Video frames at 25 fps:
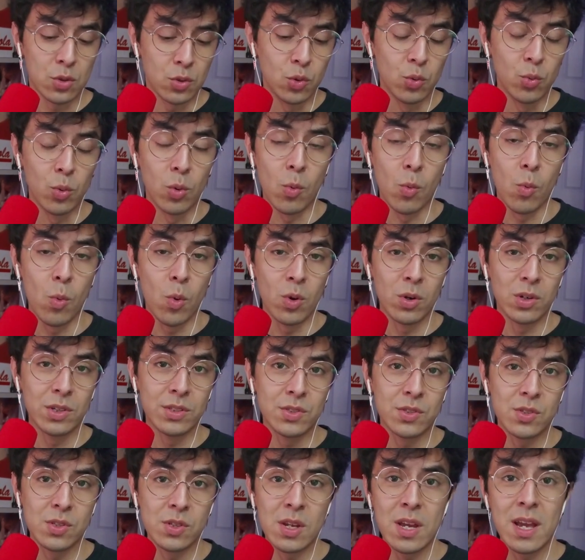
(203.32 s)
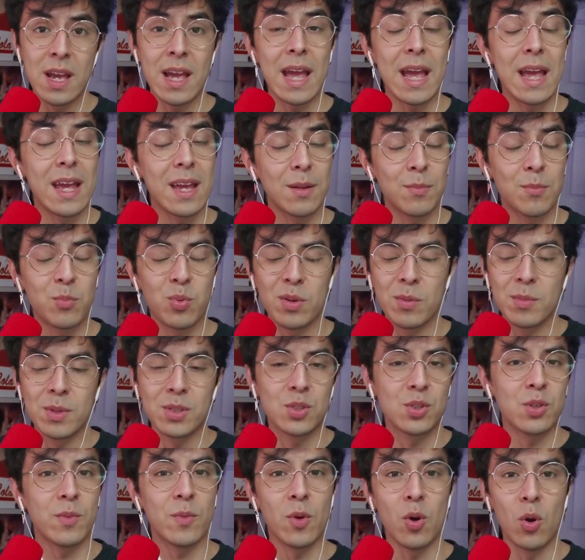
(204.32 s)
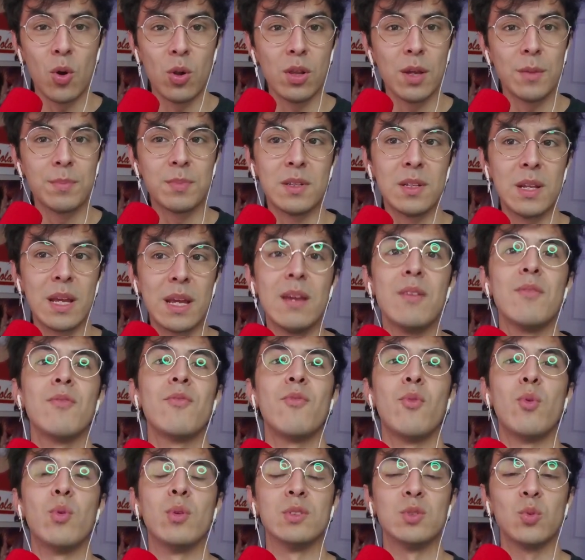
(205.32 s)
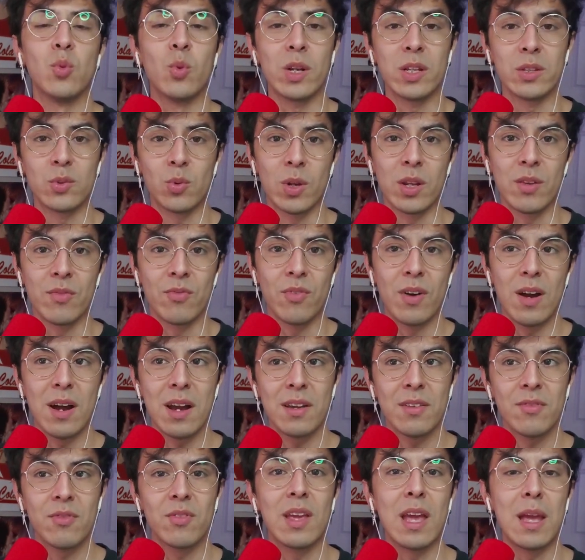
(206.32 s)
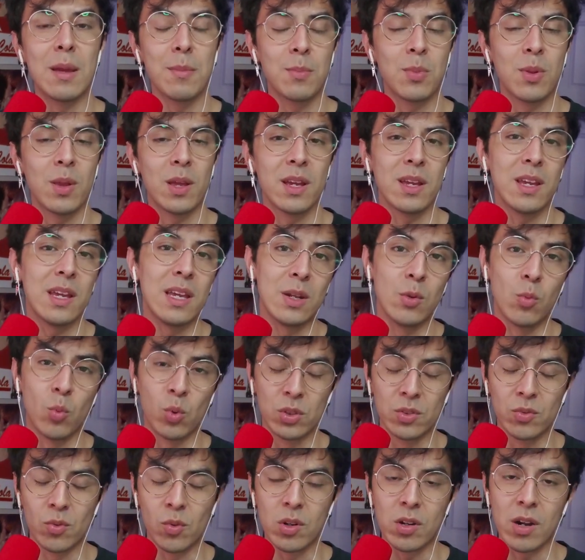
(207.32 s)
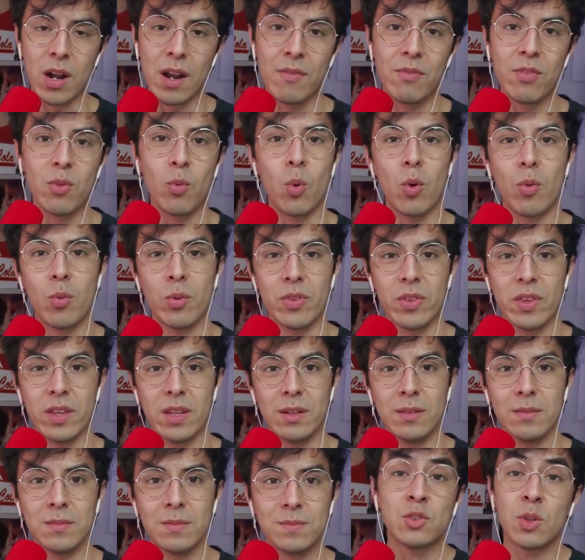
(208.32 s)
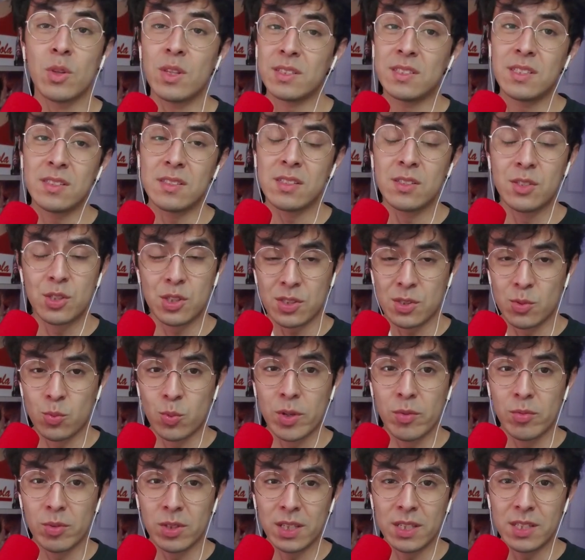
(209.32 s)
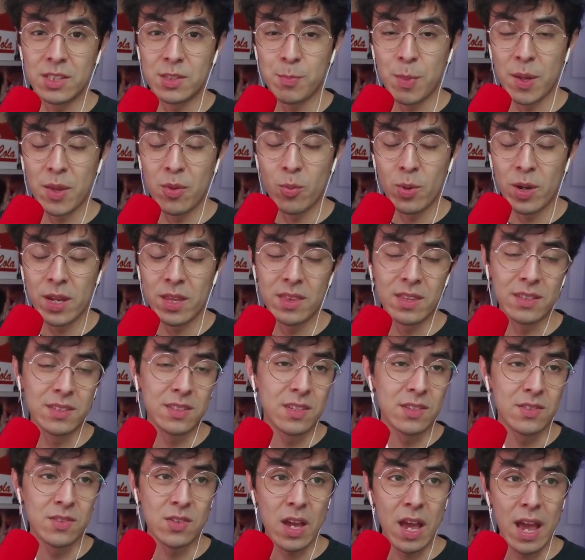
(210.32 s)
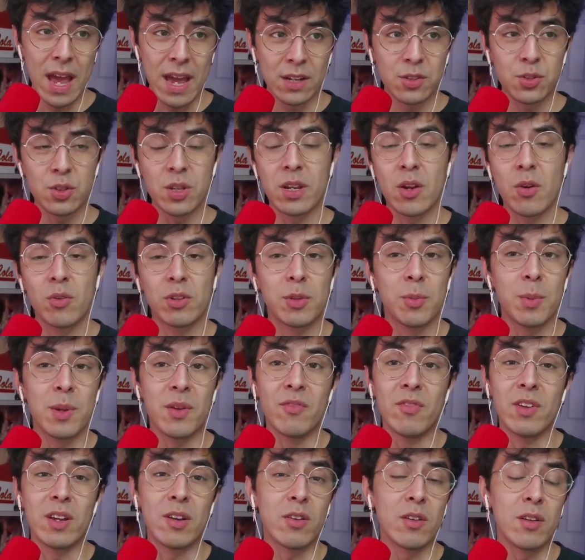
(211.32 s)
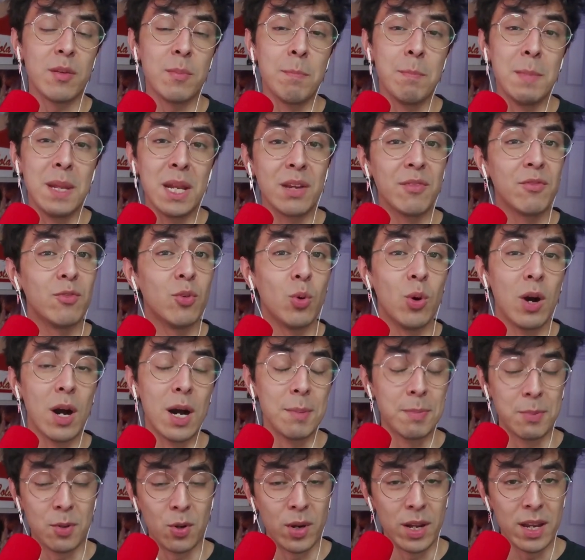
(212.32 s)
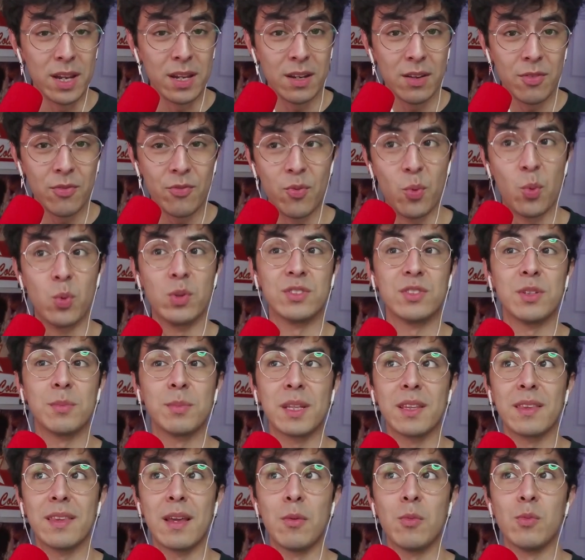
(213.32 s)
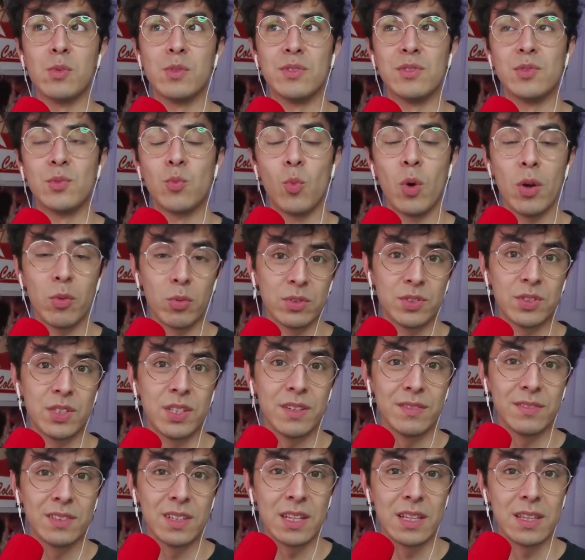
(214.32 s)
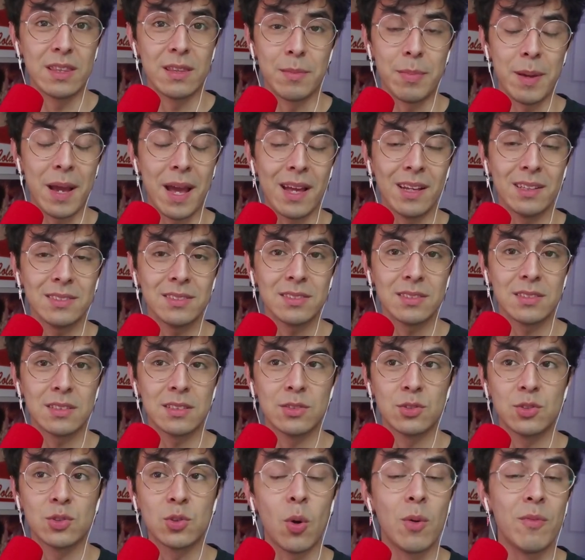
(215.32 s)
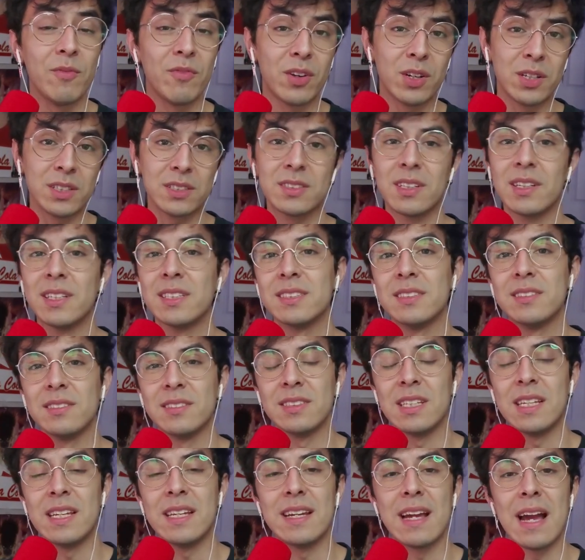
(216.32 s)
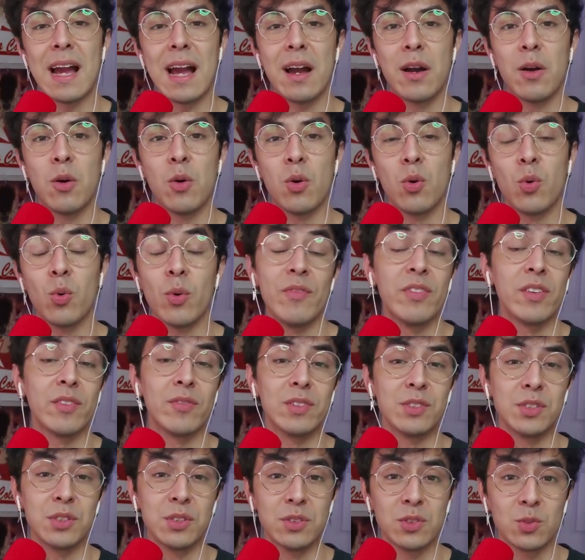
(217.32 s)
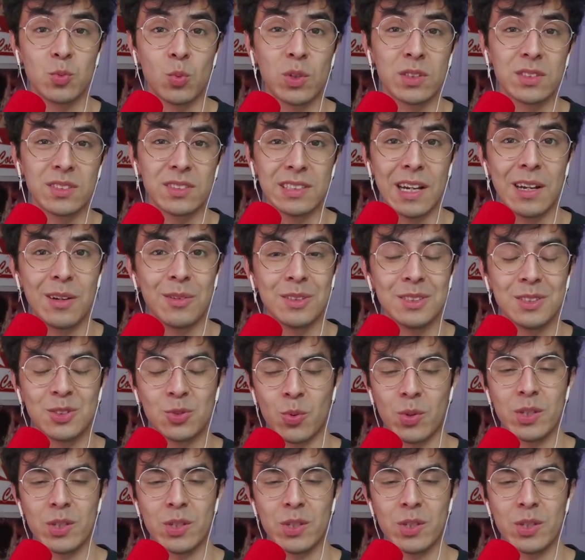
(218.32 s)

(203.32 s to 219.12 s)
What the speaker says: new rewards, and pretty much all up to date for 2025 gameplay in World of Warcraft: The War Within. So this isn't just a re-release, by the way. This is actually going to be a very meaningful upgrade for something that was well received in the past. So I'm very excited to see how Horrific Visions works out in